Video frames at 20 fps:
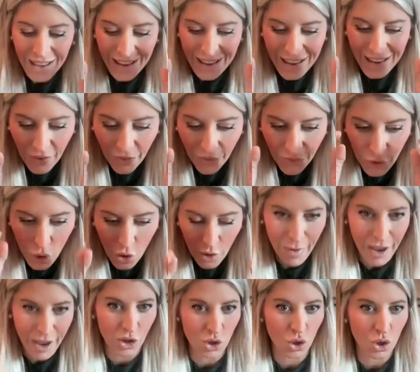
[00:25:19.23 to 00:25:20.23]
If you're a
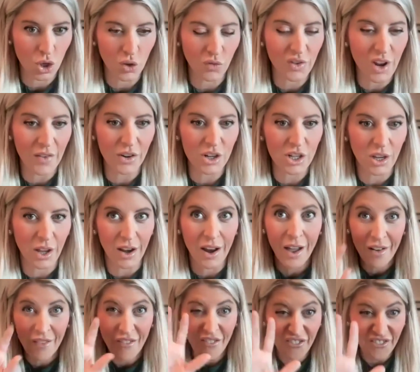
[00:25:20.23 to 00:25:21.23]
manager and you've never done
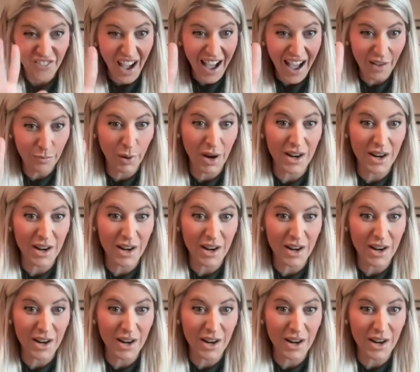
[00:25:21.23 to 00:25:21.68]
5